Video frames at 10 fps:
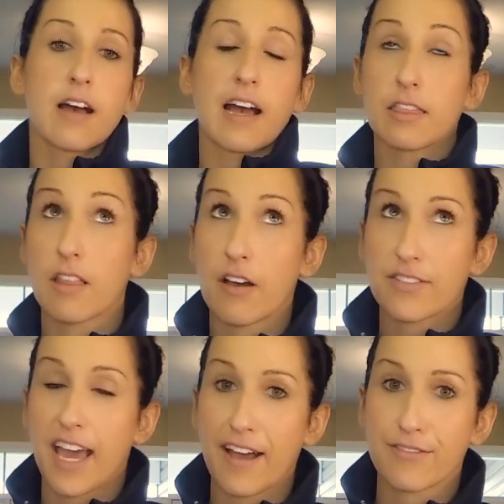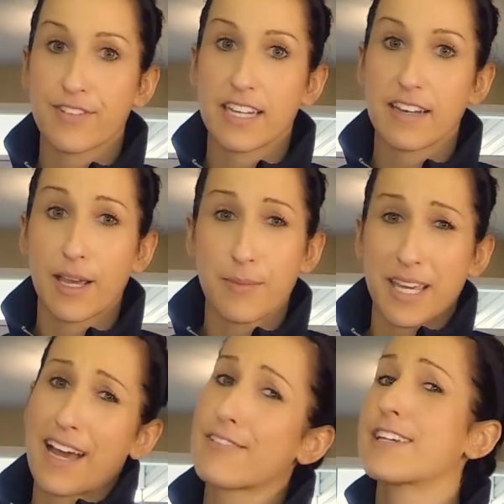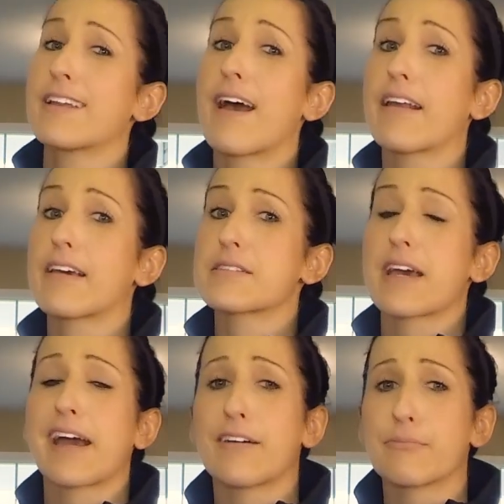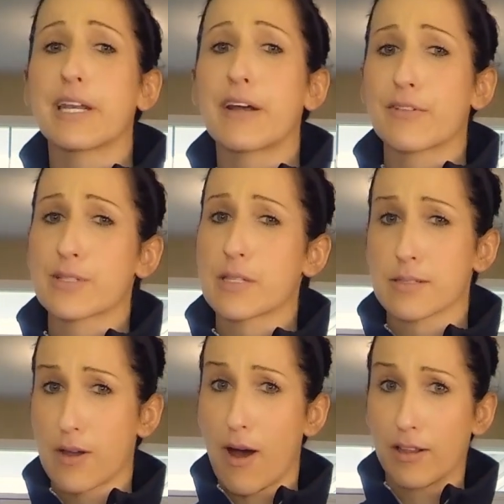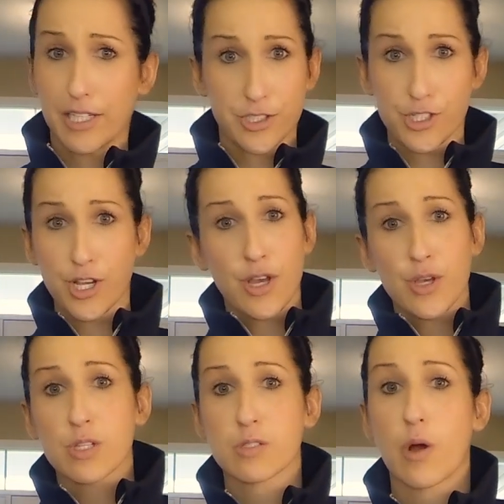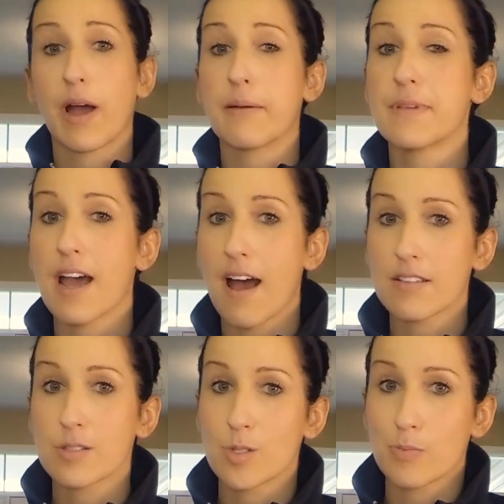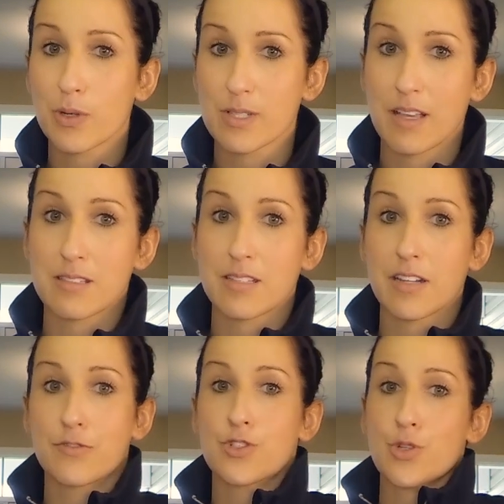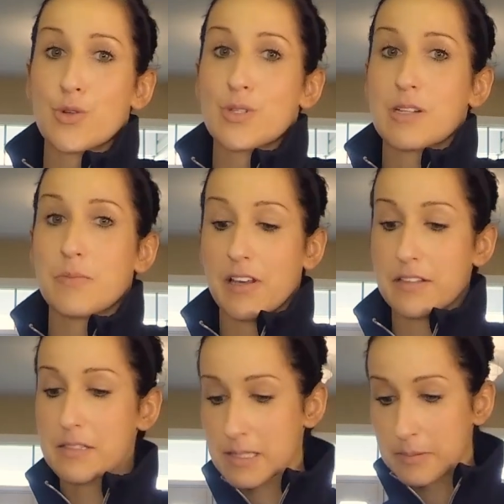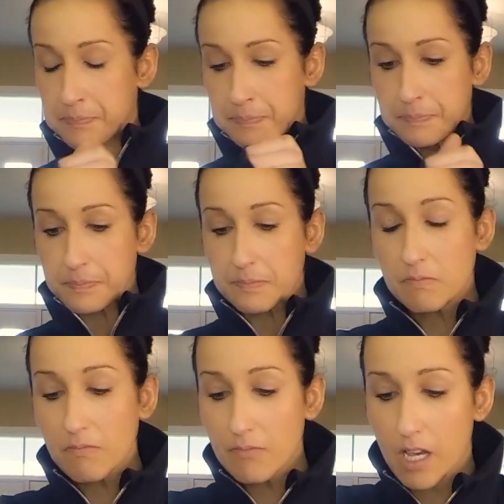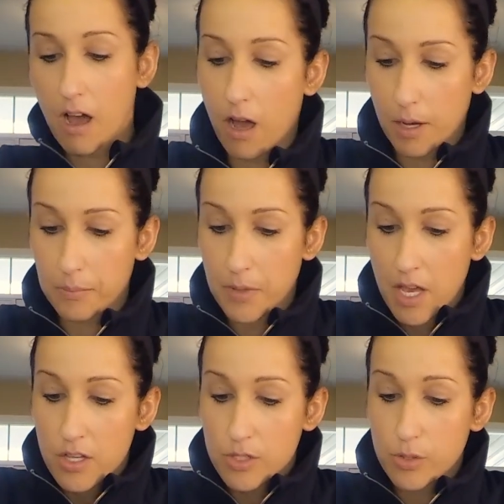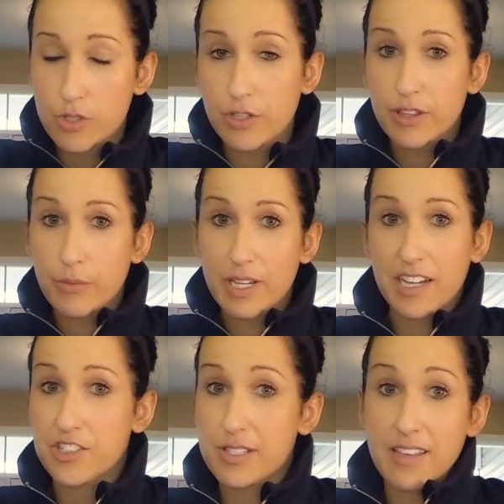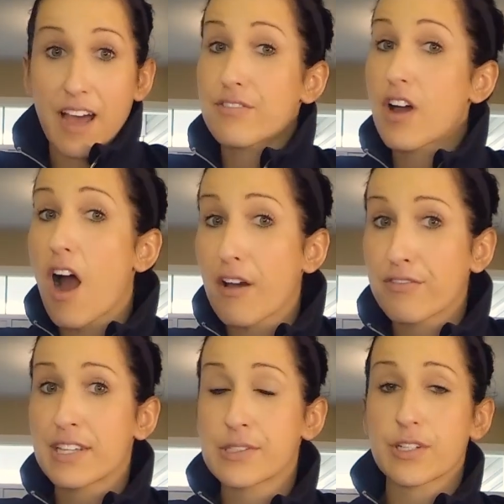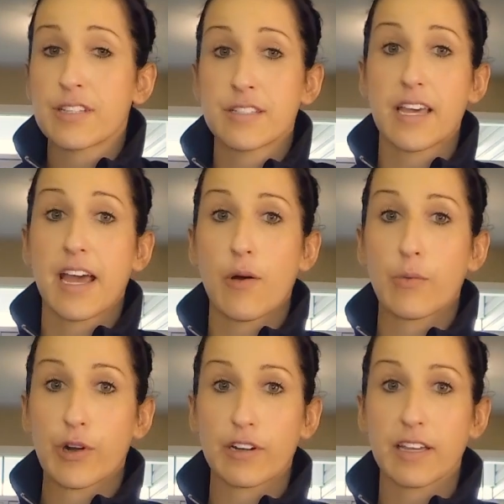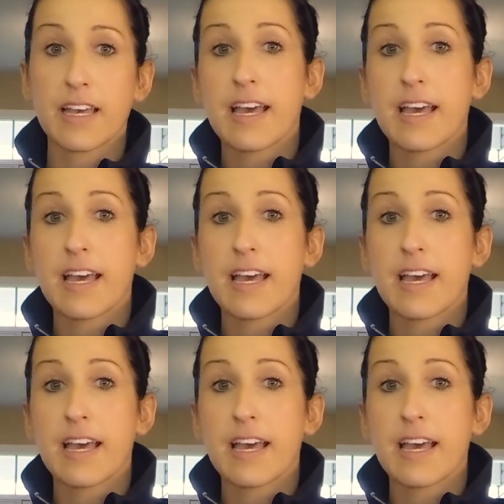I love caffeine. I am a caffeine addict. I have been ever since college. So I'm not super sensitive to stimulants. Um, so during the week, I just have coffee during the day at work,